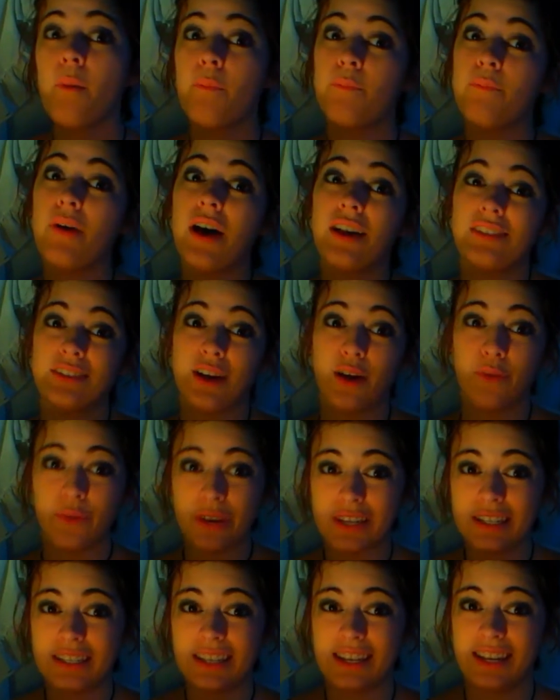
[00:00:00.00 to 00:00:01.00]
But I
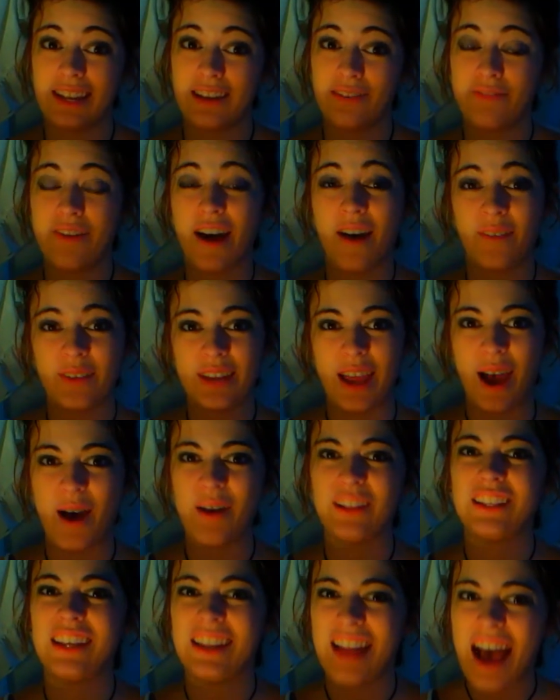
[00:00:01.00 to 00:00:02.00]
recently found
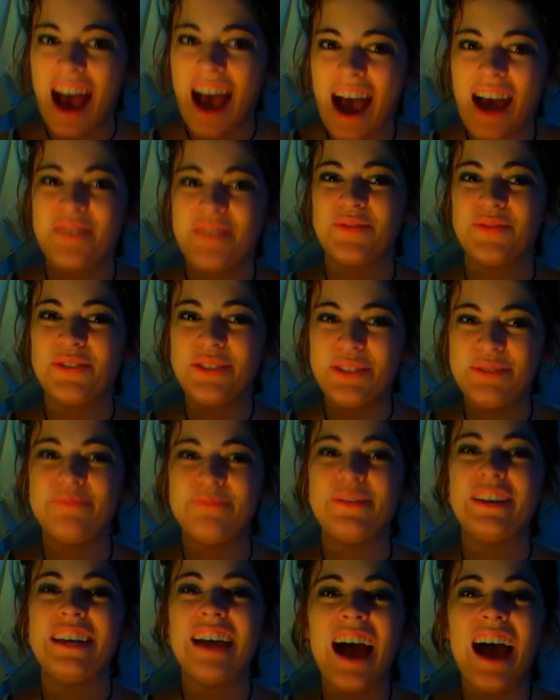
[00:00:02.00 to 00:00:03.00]
out that I would
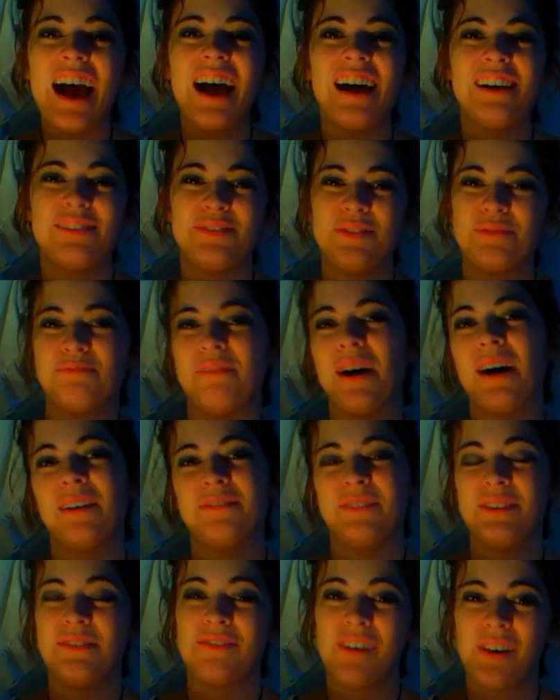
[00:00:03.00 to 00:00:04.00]
be a
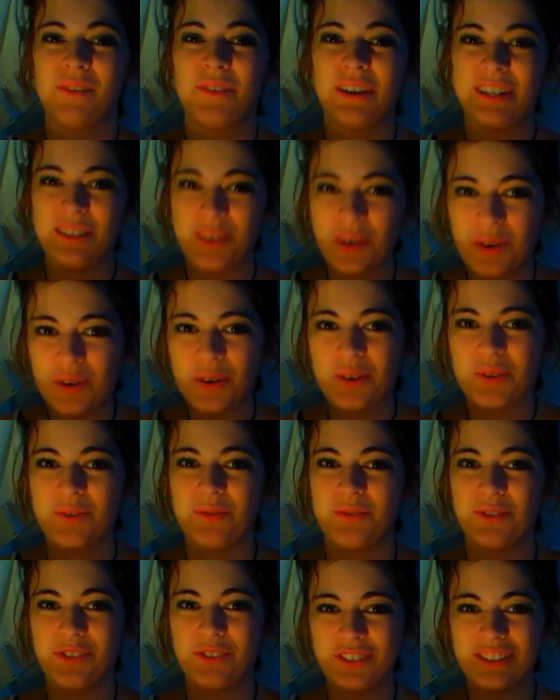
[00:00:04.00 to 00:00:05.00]
Hufflepuff if I went to
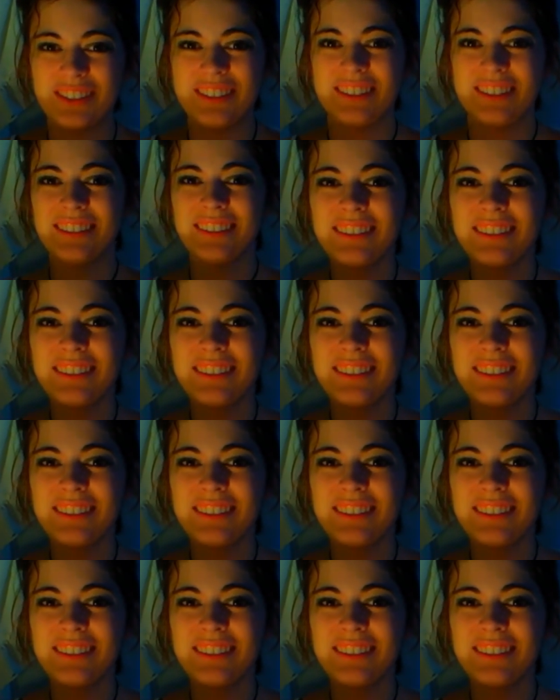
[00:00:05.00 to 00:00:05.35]
Hogwarts.